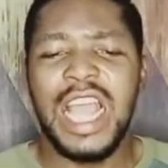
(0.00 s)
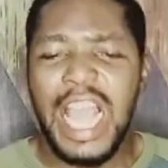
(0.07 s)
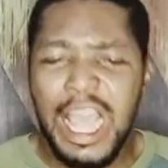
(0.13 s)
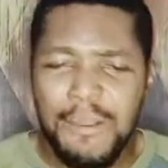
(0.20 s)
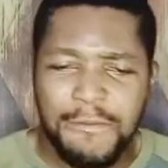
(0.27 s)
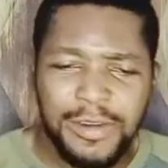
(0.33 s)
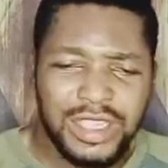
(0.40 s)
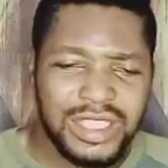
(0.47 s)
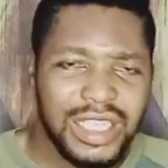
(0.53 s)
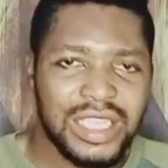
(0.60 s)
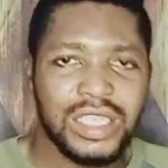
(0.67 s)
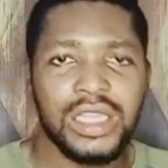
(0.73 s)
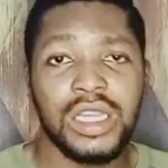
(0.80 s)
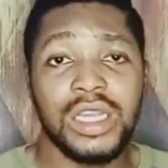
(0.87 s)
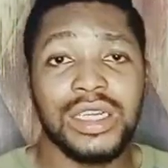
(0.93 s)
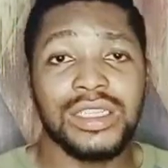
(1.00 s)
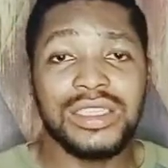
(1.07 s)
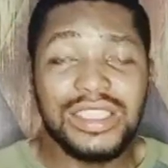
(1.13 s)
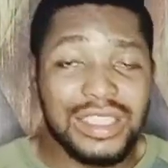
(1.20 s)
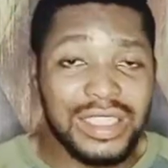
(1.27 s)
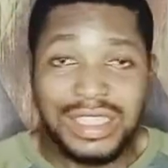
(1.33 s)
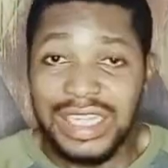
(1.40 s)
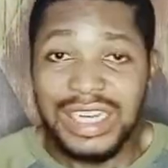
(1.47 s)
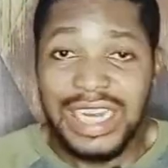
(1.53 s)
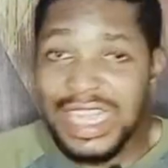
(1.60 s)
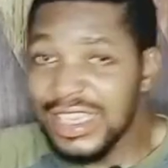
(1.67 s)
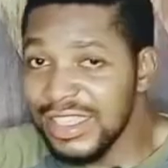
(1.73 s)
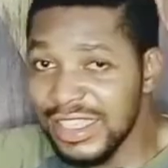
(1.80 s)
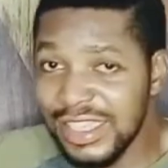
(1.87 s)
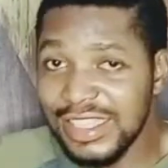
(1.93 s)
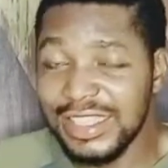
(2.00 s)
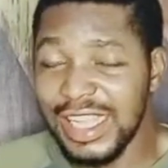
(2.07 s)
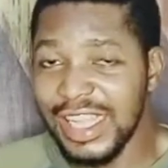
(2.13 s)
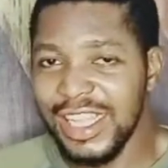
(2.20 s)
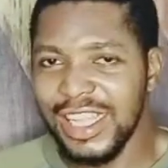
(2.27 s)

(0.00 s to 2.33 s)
everything. The next gist,